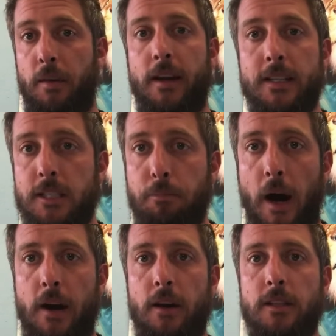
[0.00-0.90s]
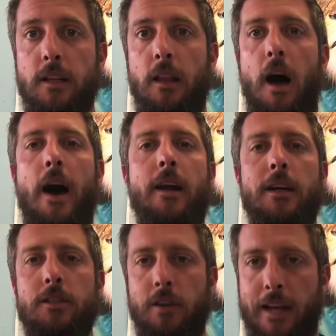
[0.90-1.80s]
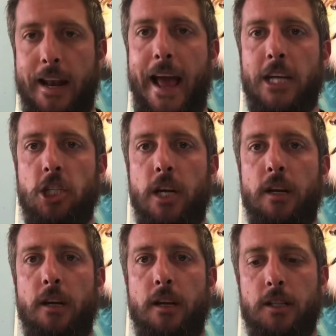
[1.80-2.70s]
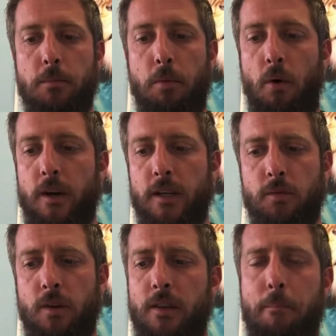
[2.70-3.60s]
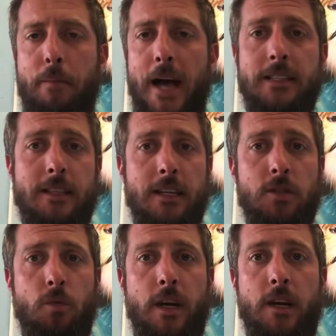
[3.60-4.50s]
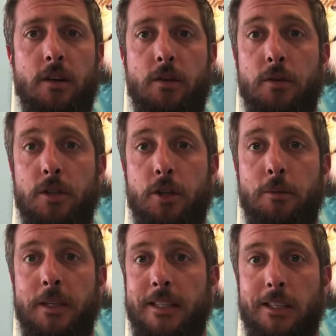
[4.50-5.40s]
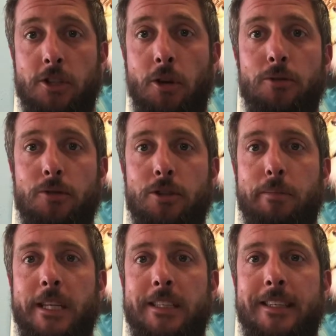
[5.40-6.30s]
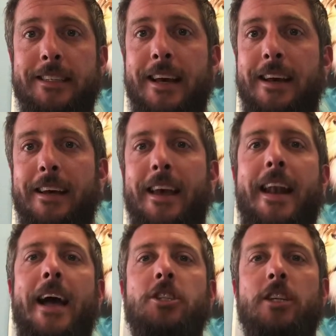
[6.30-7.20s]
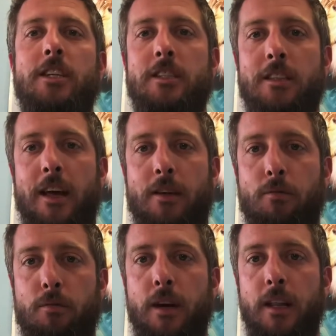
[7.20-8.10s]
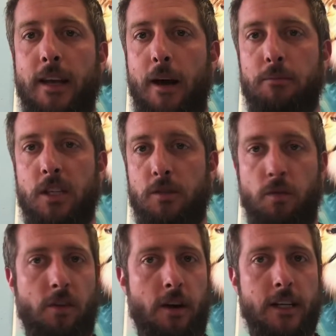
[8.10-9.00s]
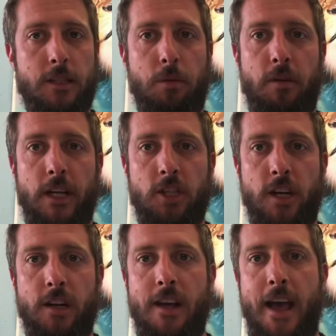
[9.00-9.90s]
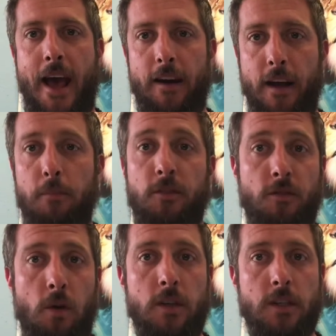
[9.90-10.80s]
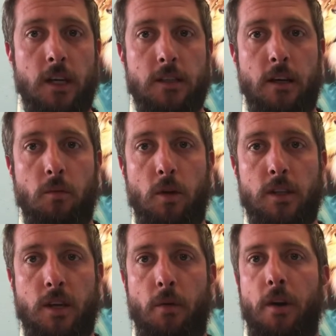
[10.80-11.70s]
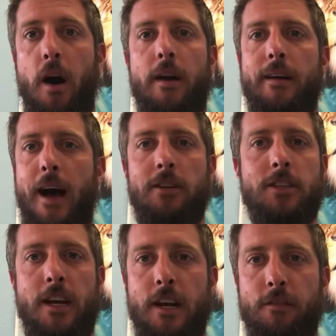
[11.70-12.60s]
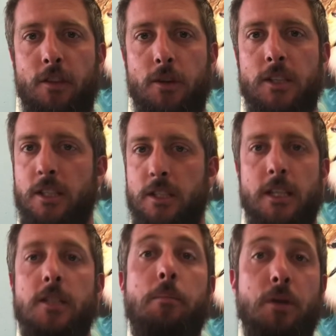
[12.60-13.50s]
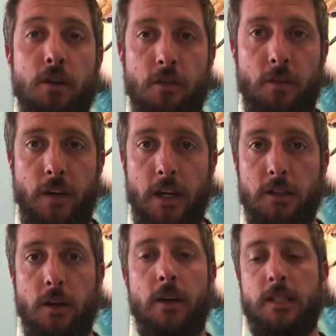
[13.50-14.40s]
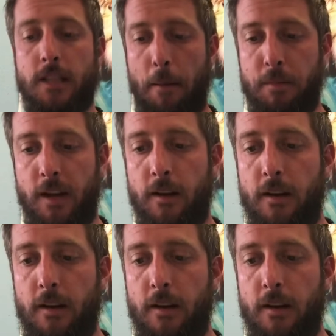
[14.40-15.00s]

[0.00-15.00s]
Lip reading: They inspire us a lot. So connection is important. It's one of the best things we can do as humans, as a social species. Connection is really helps us with our inspiration and helps focus us on what's going on. Outside influence is a beautiful thing, so accept it.